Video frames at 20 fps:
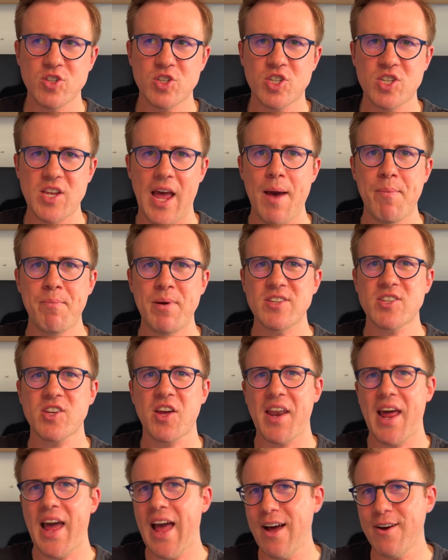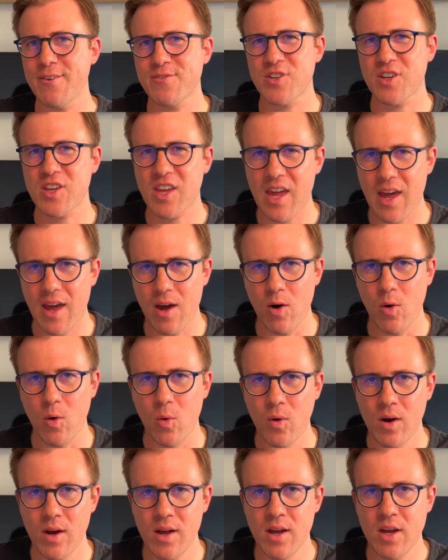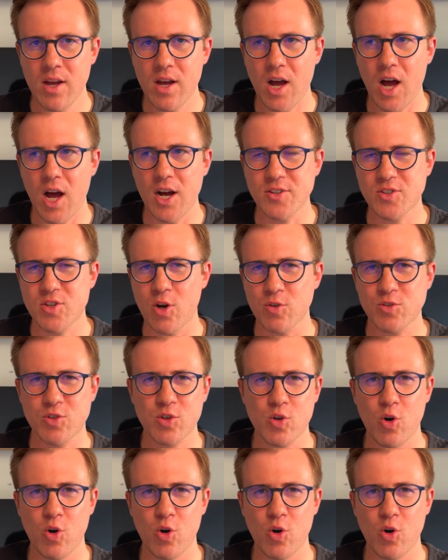Zepp is going to have to kill Dr.